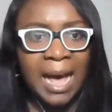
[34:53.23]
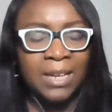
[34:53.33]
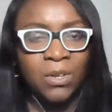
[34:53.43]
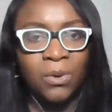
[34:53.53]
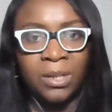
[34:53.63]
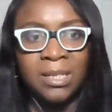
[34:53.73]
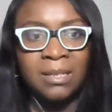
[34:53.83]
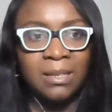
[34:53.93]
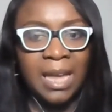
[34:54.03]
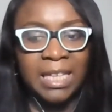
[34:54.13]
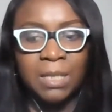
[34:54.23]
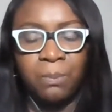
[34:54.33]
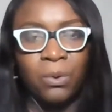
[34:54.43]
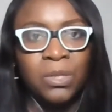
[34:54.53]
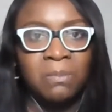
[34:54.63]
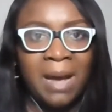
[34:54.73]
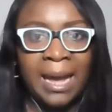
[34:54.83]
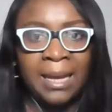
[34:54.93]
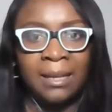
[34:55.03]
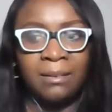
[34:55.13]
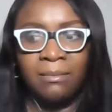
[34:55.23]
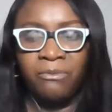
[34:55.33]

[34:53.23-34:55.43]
and not expose my